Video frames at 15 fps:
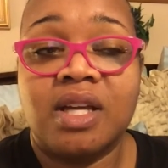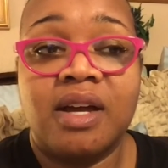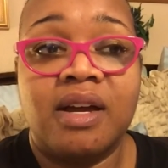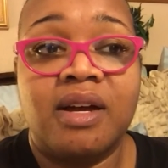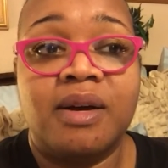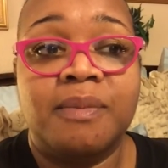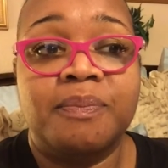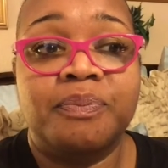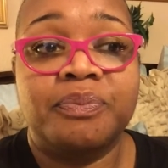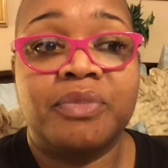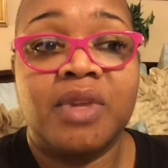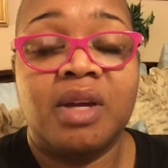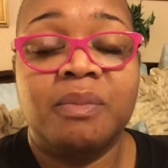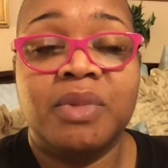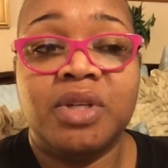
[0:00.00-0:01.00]

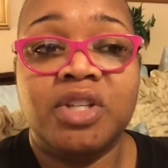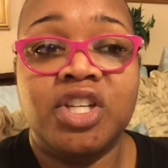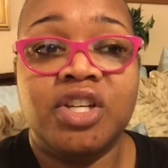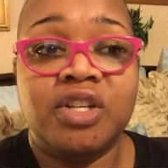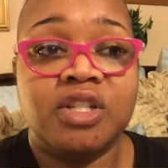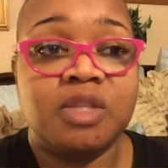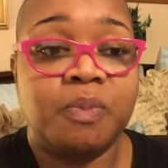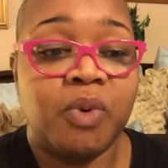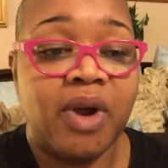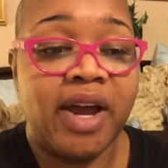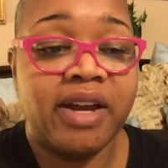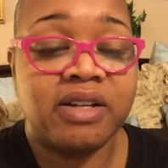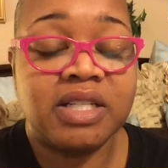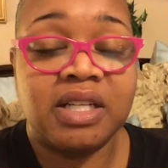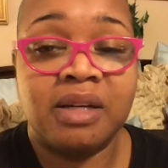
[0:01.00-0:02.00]
But years
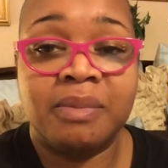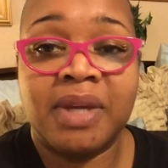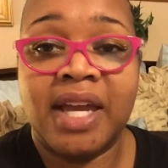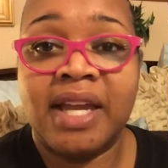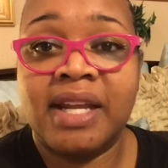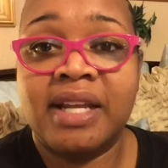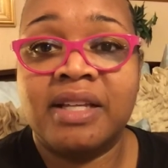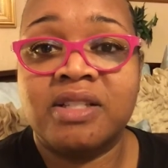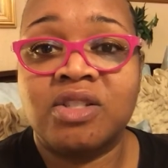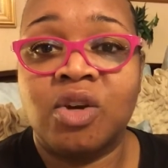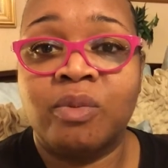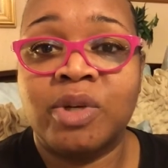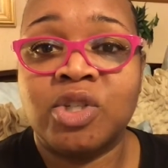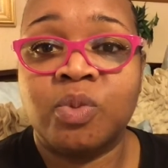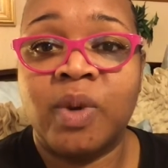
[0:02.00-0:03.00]
prior to him gaining so
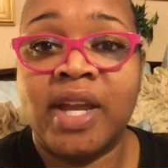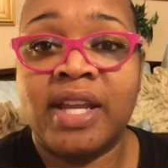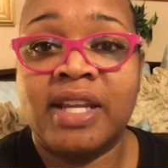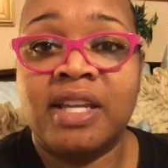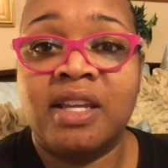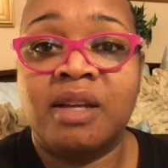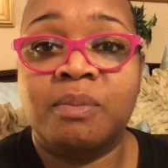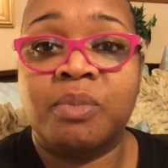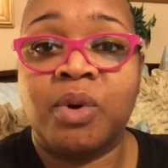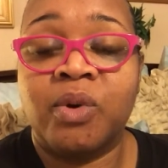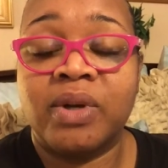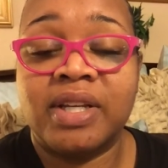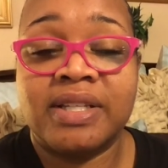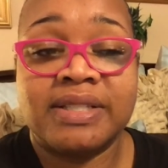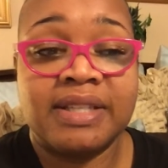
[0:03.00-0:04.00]
much weight, he had
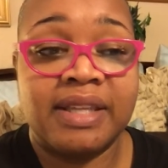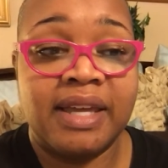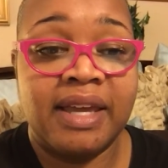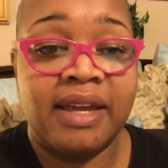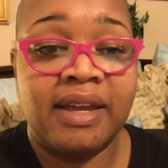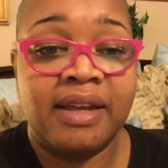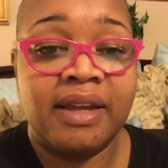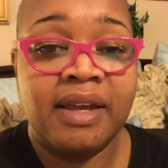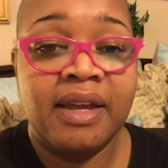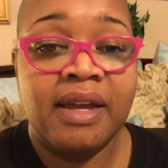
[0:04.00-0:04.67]
broken his leg